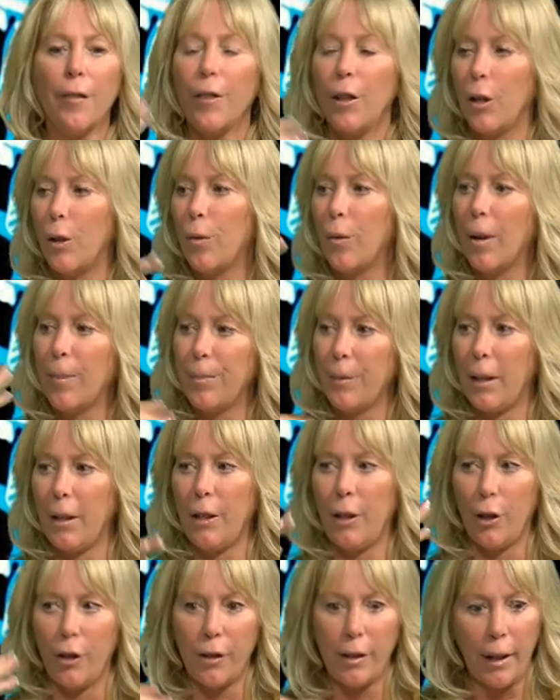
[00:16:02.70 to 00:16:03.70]
of interrupting
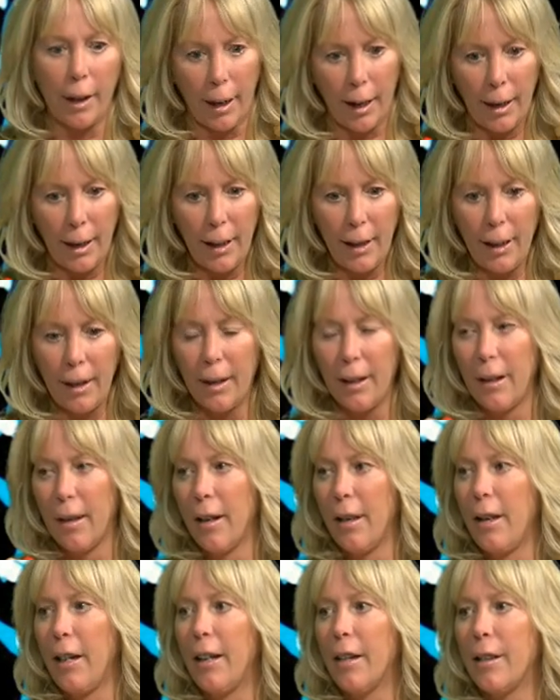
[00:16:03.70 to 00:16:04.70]
your day
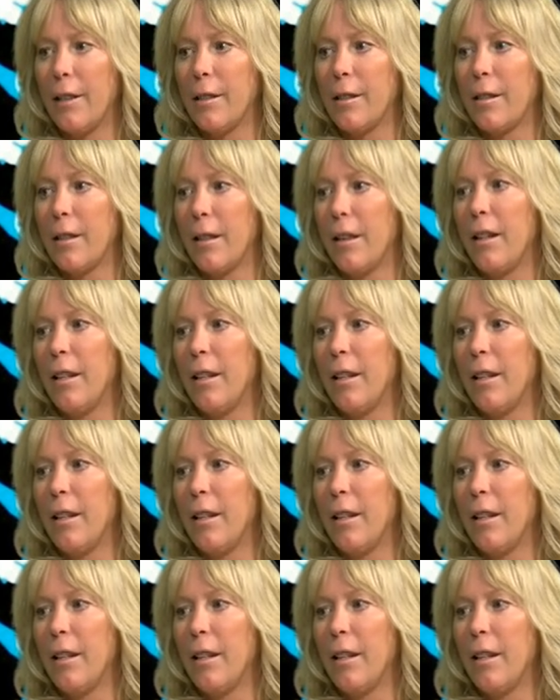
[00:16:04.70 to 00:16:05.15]
is,